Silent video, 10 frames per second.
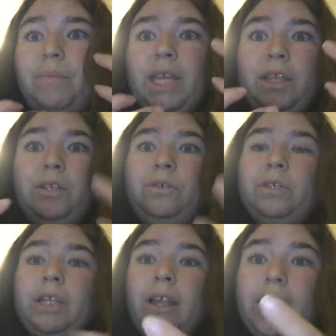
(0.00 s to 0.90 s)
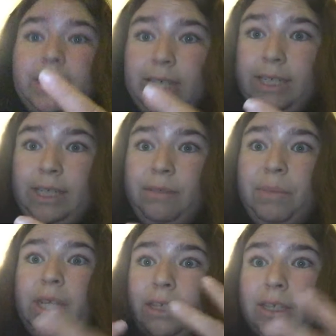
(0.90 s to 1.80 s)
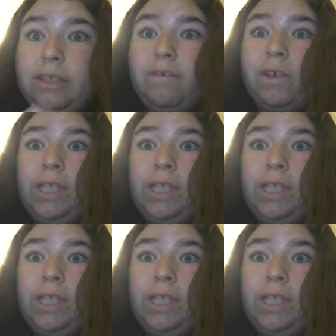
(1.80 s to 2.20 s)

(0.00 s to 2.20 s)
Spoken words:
in the news a lot lately because of all